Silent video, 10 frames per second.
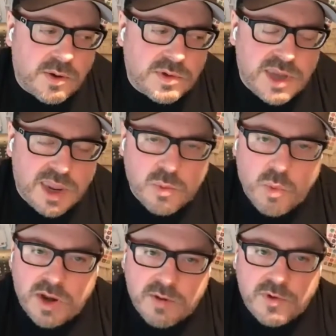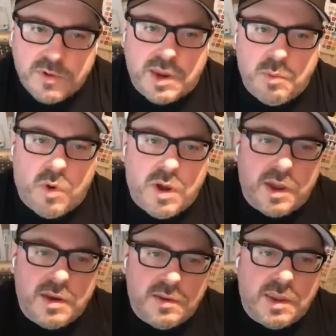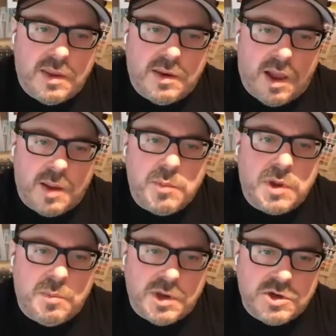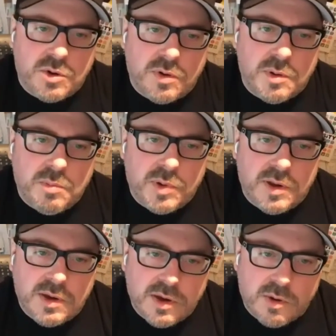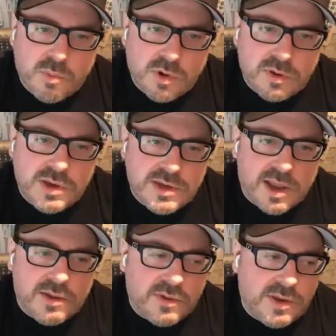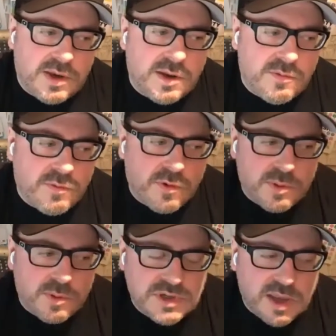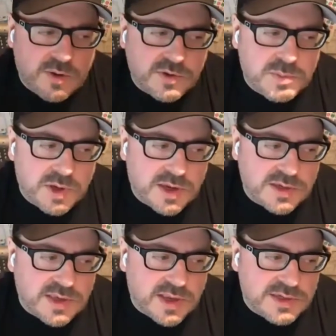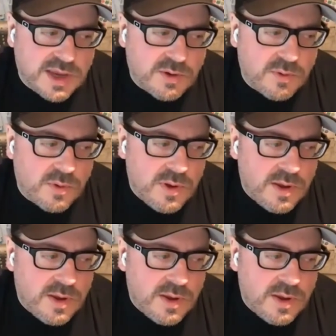take whatever they want that I'm going to be showing, but, really dial it in for themselves, because that's how